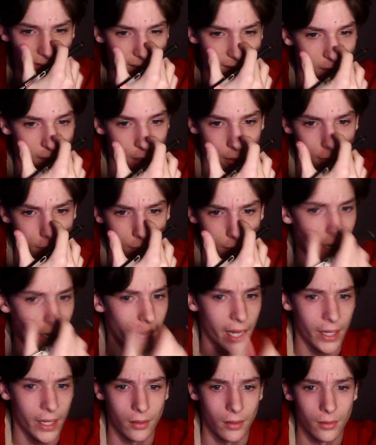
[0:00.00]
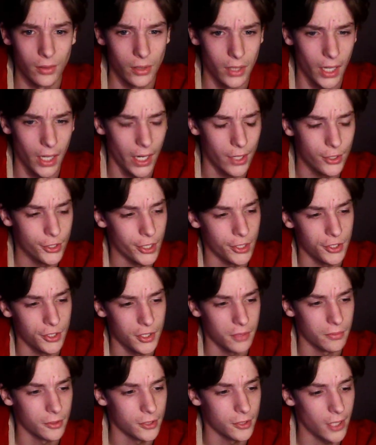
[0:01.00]
No, 9. 9 change
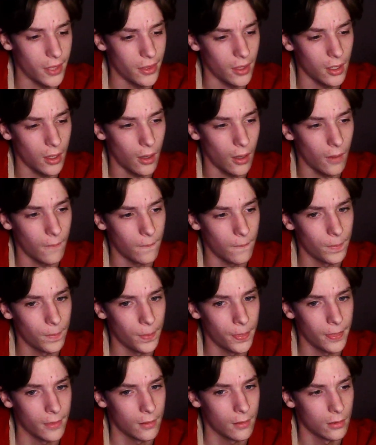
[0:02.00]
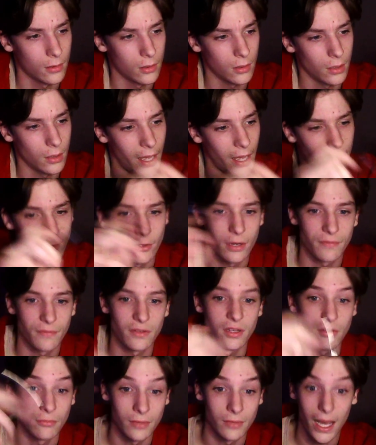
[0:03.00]
numbers, I think. You'd have to
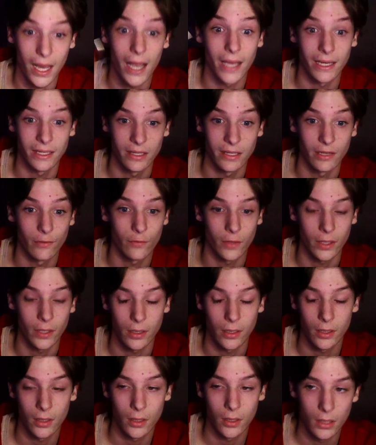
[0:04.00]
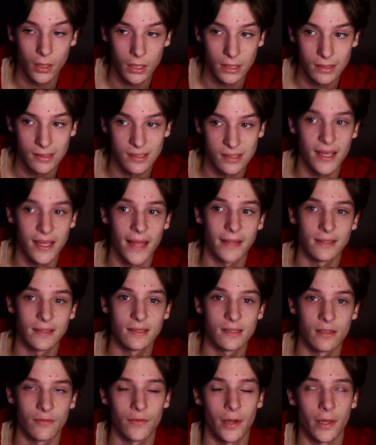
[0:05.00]
do 9 different sets
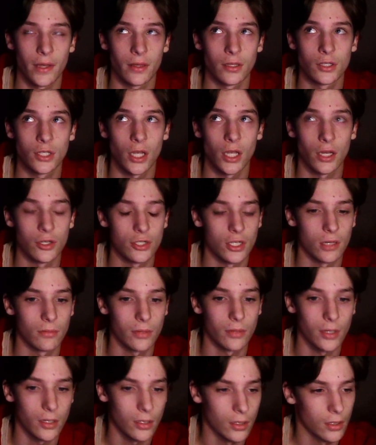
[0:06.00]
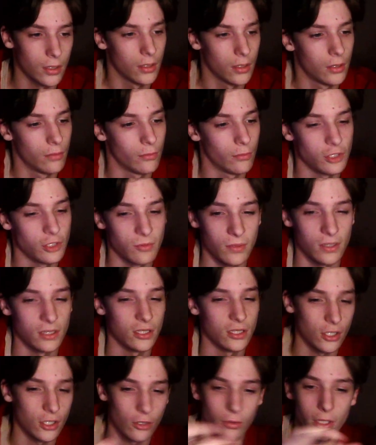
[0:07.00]
to find the change number, which means
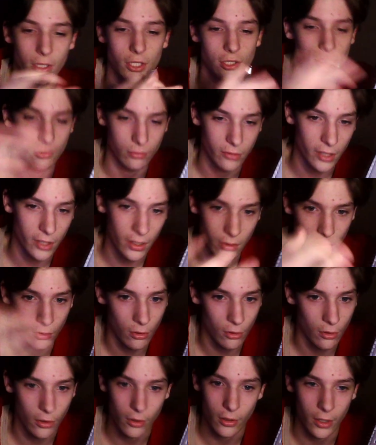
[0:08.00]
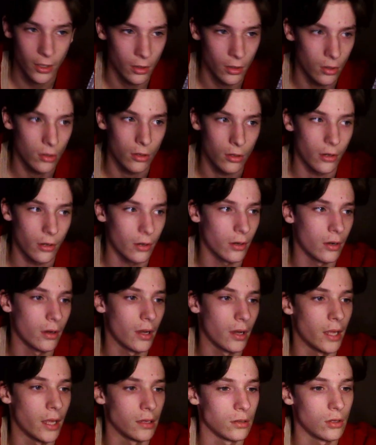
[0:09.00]
the equations would get longer and longer
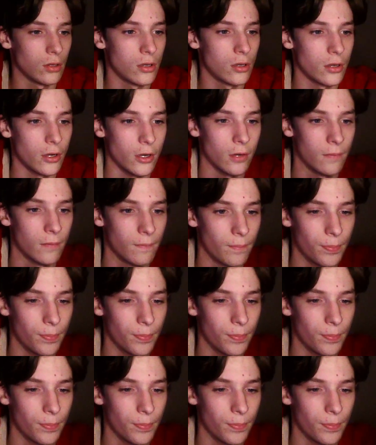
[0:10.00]
and longer.